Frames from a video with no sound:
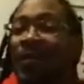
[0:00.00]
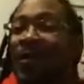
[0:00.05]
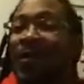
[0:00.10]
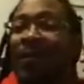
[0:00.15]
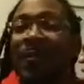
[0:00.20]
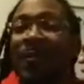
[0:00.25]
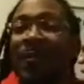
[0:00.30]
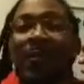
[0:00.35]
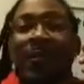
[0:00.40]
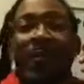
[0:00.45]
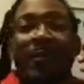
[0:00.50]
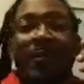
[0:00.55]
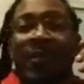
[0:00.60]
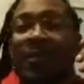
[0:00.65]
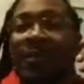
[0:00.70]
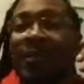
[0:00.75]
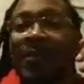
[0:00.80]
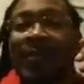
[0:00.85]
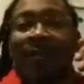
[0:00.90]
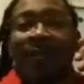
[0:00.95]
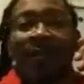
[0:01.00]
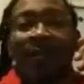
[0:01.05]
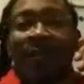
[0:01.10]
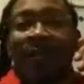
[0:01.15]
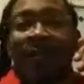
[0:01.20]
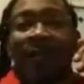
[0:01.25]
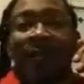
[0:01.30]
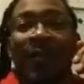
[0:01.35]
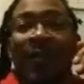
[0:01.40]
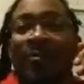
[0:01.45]
couple people say shut the
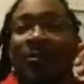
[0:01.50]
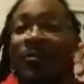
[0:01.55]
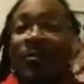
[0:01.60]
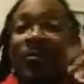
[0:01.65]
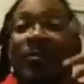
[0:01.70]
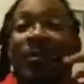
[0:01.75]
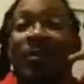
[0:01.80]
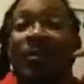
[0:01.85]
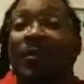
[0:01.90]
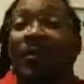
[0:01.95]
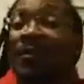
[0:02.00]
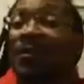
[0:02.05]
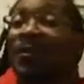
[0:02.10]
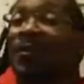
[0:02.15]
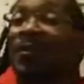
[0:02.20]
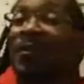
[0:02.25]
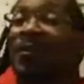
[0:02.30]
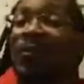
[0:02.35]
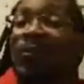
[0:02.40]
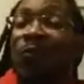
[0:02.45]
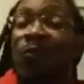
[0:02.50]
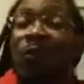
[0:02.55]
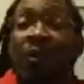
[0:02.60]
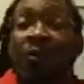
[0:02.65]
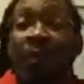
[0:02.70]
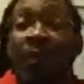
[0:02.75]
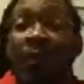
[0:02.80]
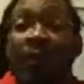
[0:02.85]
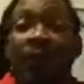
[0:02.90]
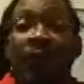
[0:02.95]
hell up too.
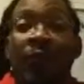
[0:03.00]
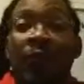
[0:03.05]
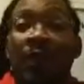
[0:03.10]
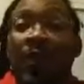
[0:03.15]
Works both